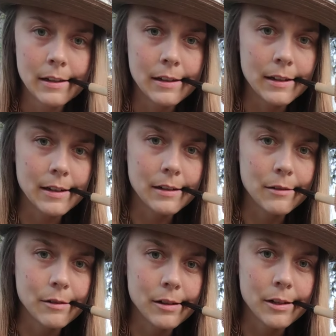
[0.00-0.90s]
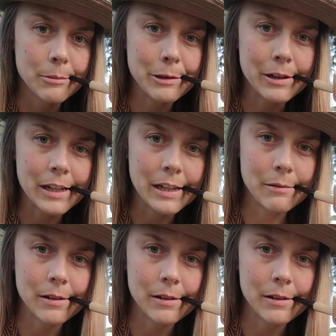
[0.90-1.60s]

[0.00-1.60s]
then I guess you can communicate